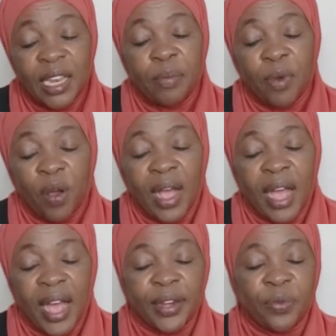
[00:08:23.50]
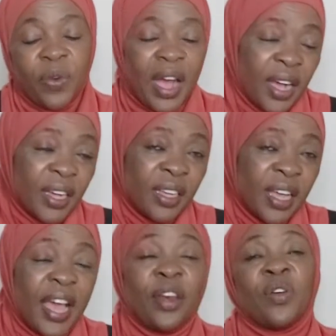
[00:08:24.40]
more hard work
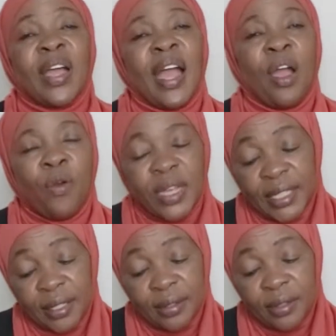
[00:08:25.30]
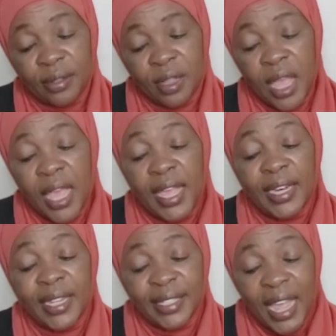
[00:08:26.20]
and longer hours.
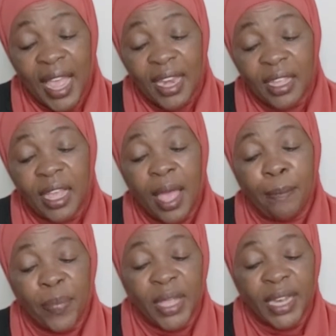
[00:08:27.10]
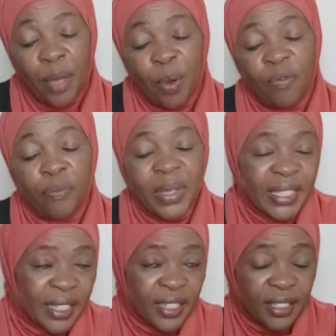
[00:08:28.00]
In designing a B type of
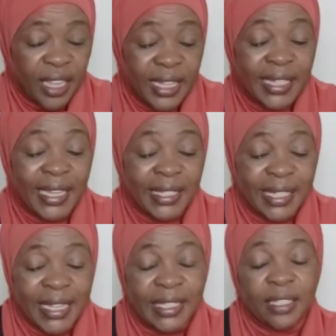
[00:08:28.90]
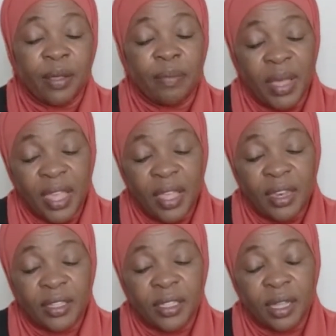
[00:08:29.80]
business, success
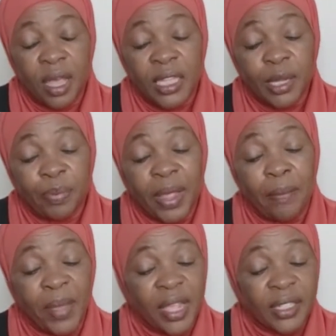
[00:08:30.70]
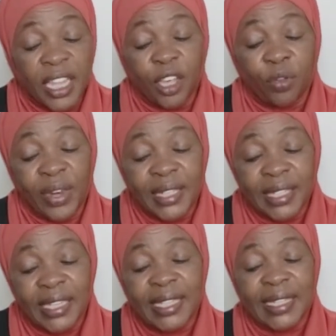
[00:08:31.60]
simply means
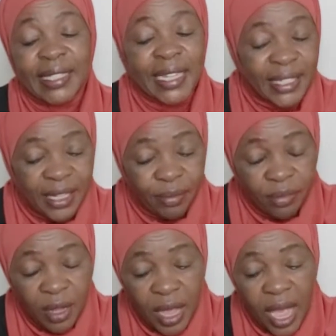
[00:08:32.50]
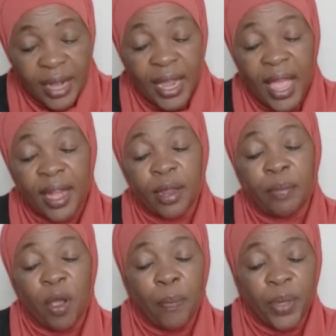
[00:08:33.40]
increasing the system and hiring
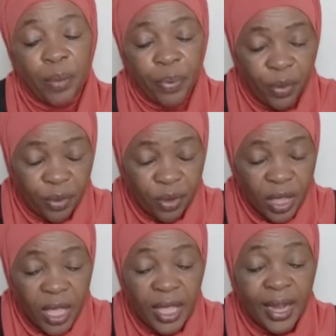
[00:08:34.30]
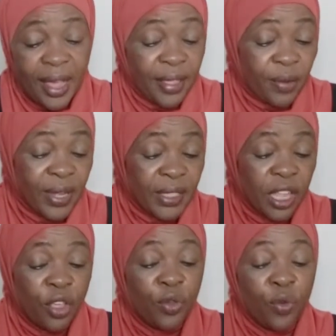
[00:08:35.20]
more people. In other words,
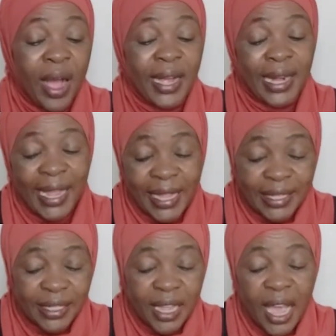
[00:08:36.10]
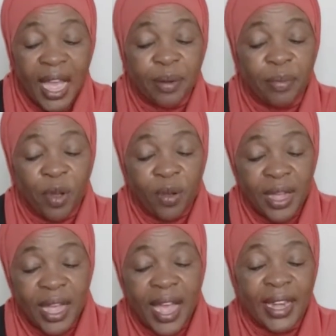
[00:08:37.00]
you work less and
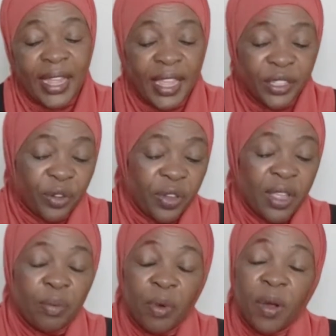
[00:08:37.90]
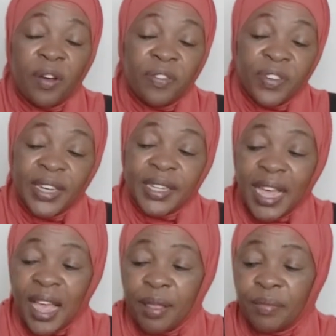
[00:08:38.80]
more and enjoy more free
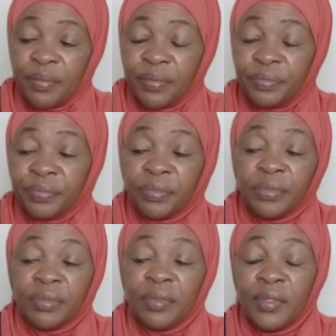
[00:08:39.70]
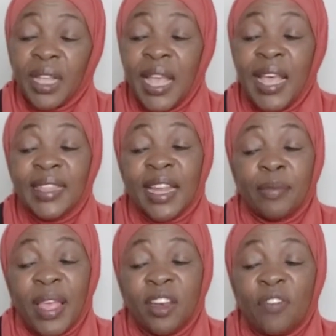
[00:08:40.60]
time. The
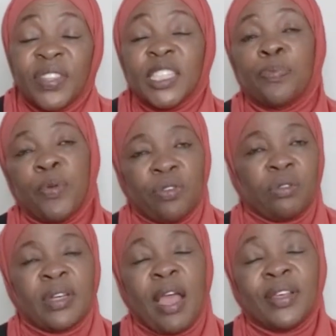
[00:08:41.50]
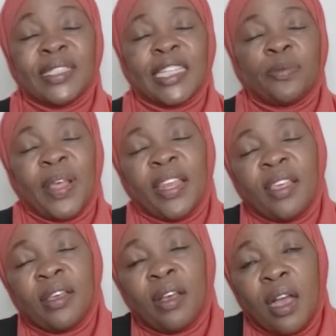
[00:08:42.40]
remainder of this book, now he's
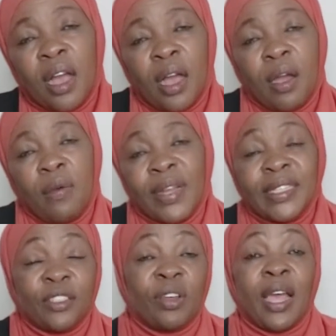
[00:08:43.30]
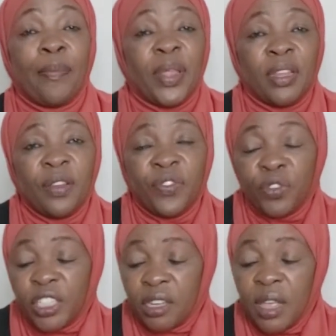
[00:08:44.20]
explaining what is going to happen in
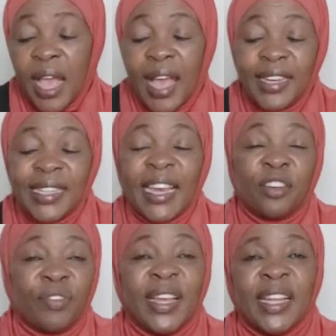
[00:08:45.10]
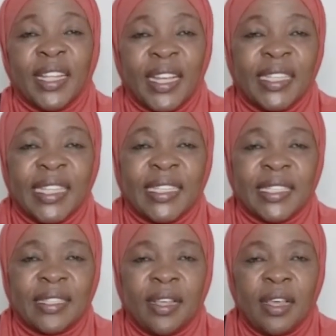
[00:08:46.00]
future. I decided to read it in this
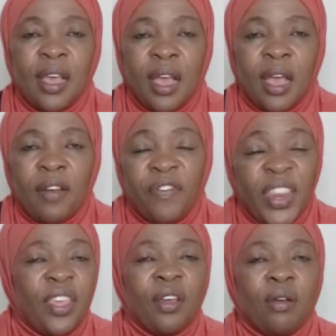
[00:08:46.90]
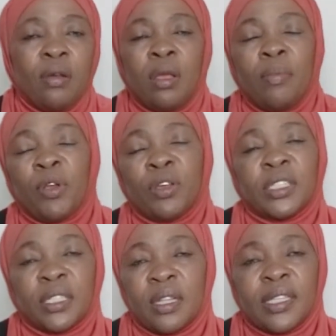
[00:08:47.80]
video
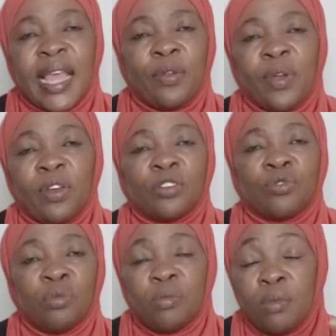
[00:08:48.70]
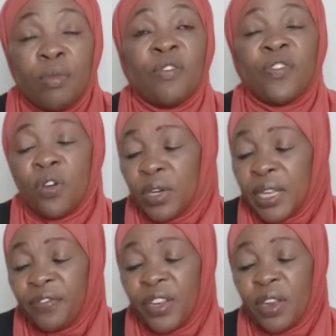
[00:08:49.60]
because then we're going to move on.
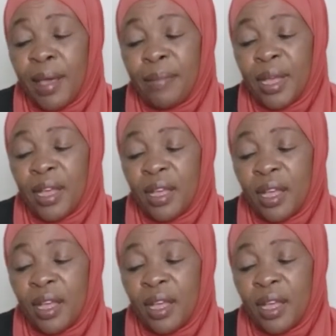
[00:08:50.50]
In video number